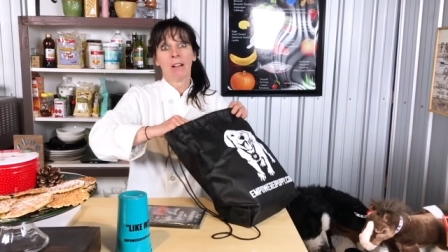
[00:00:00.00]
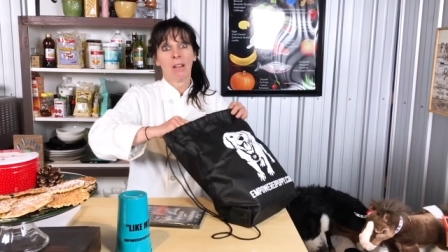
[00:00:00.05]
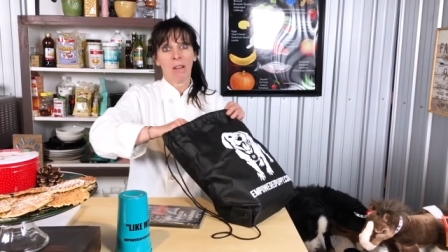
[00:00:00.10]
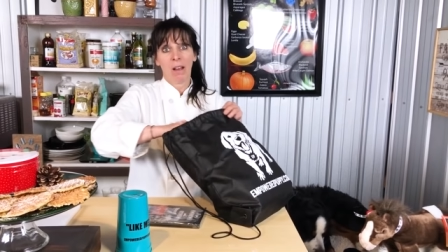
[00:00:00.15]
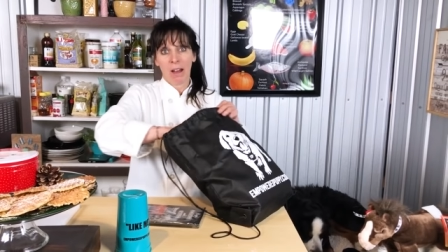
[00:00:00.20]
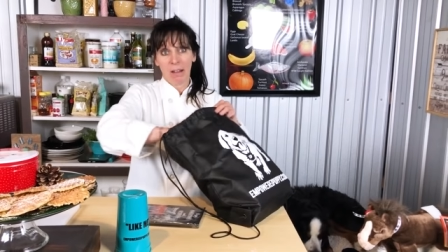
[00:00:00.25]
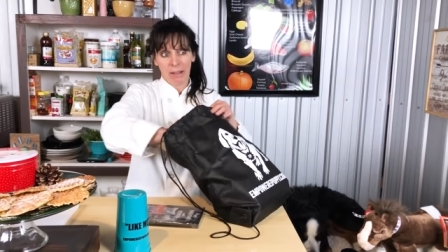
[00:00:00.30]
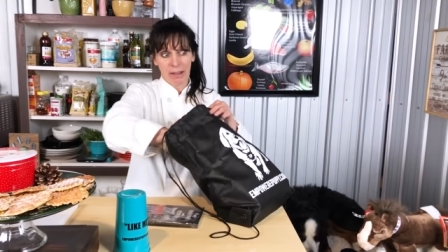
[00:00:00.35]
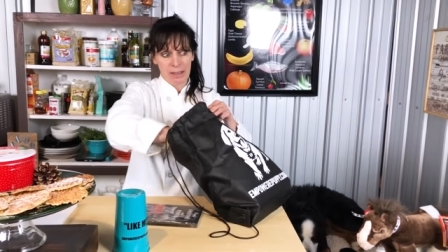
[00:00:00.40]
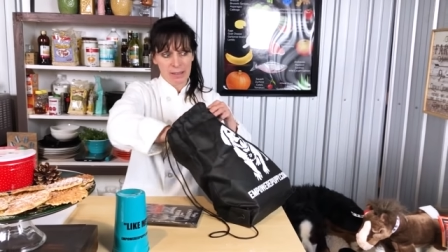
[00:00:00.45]
a
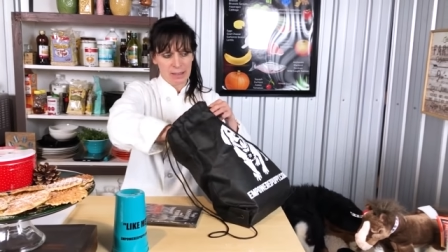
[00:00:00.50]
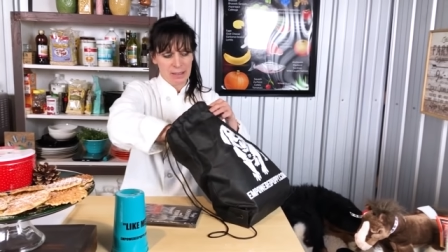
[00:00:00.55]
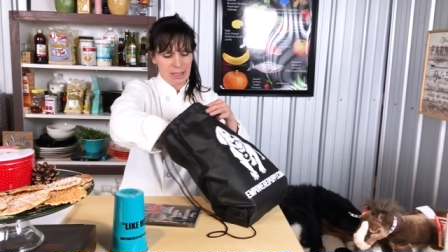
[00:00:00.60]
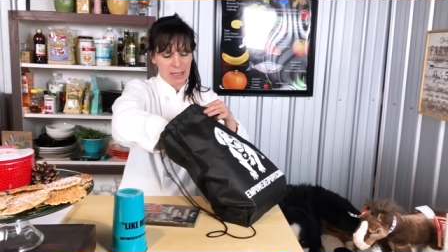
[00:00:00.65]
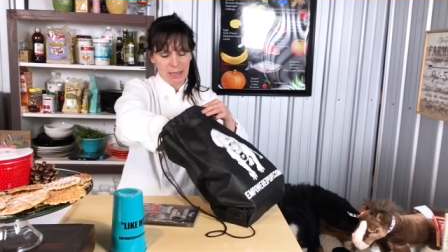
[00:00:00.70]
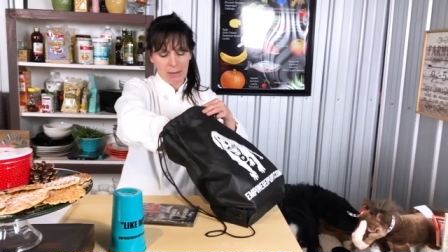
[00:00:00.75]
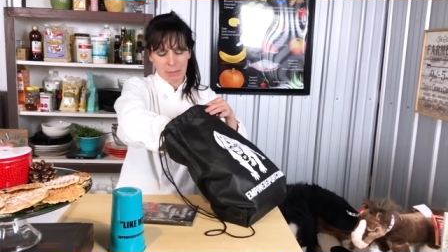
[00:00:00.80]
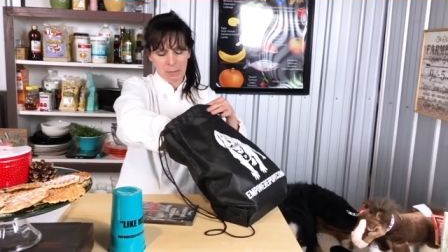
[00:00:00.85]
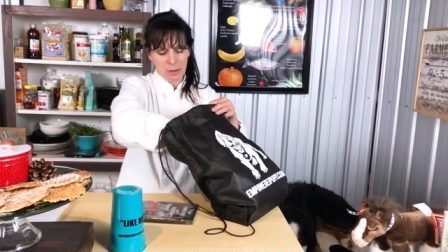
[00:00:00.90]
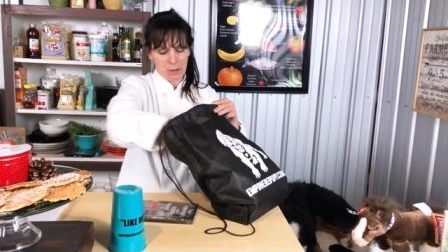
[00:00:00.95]
lot less
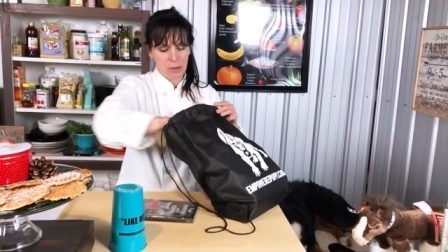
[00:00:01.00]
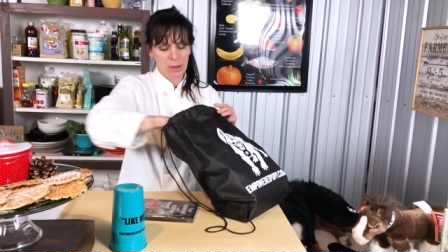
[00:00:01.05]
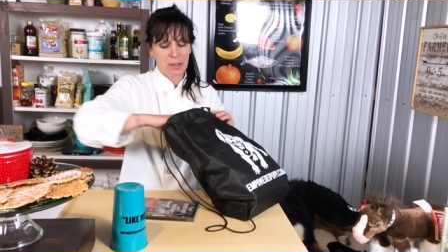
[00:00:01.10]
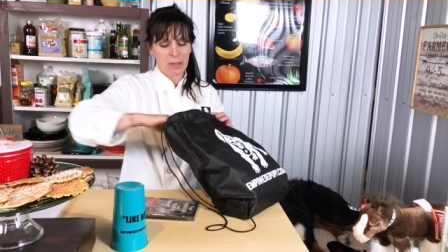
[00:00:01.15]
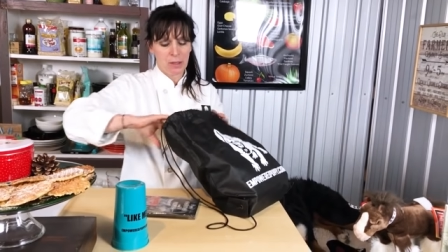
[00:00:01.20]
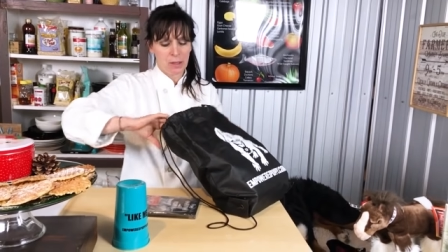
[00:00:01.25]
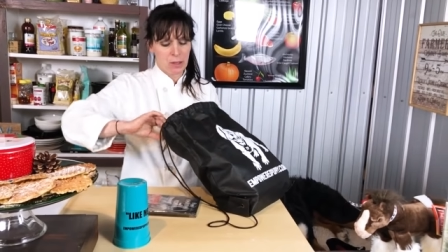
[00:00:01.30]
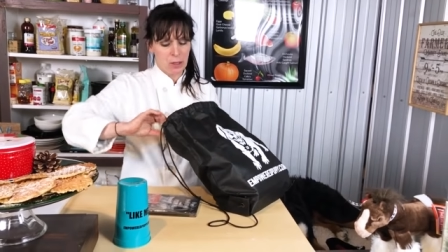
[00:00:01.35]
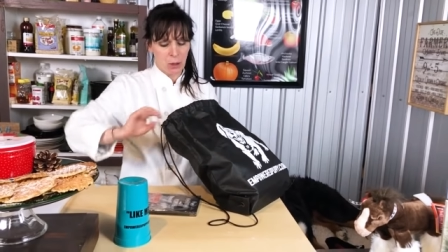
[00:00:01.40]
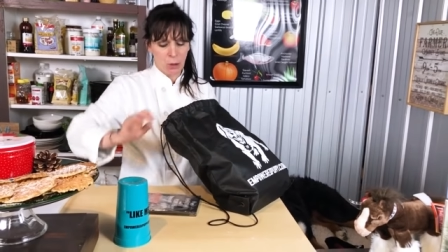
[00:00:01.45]
time. So
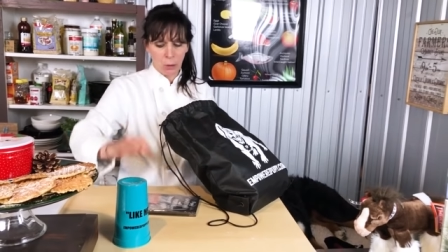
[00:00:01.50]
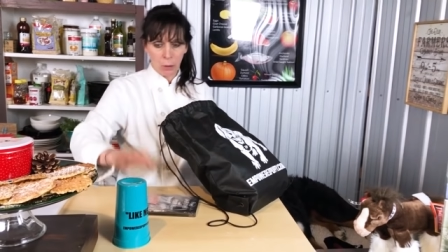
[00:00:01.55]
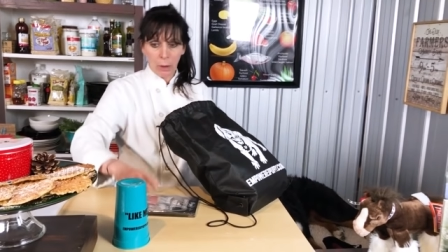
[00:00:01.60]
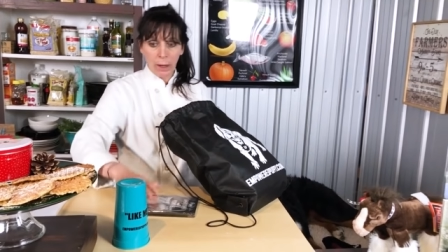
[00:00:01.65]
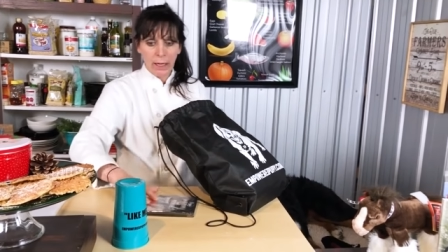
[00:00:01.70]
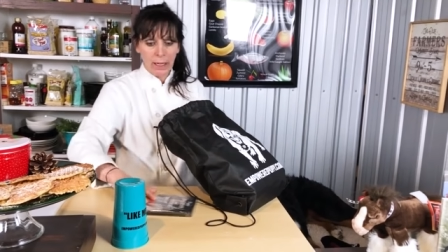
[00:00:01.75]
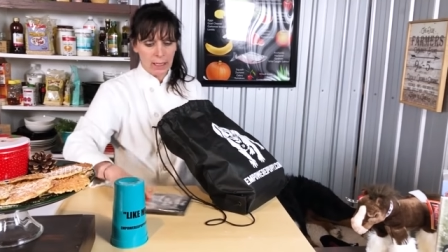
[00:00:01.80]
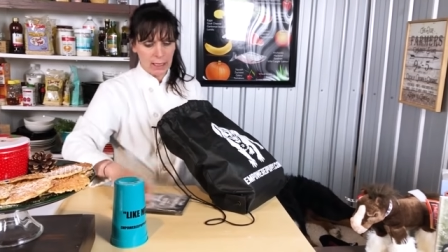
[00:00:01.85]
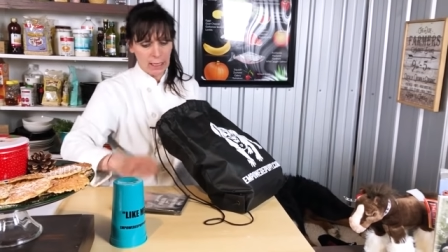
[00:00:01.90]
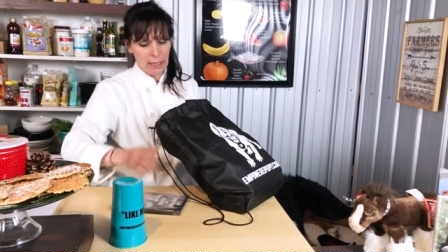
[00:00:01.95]
this is a
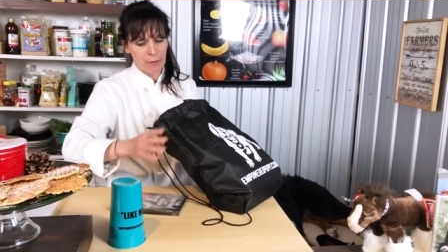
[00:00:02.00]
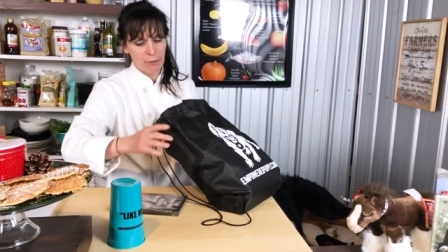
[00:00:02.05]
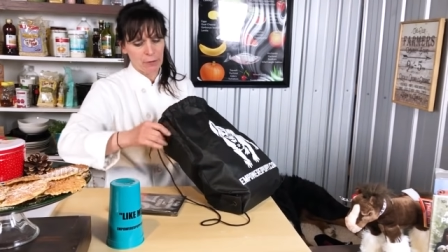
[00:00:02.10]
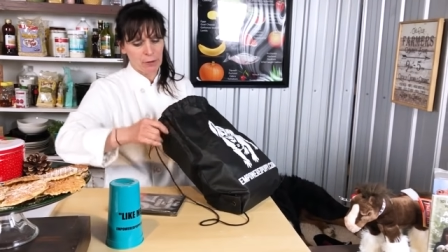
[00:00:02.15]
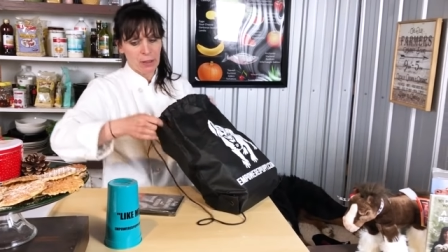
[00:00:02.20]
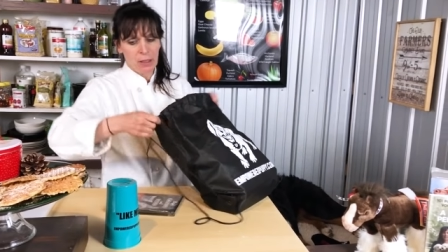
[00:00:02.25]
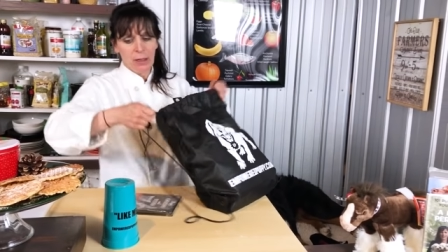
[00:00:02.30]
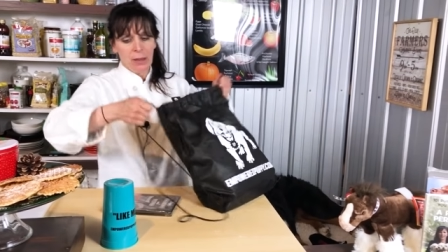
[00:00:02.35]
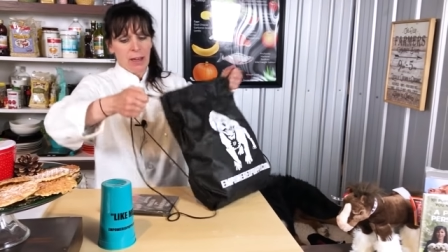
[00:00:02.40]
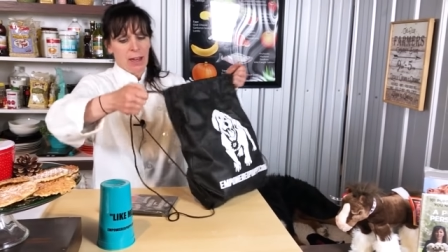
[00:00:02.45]
great gift.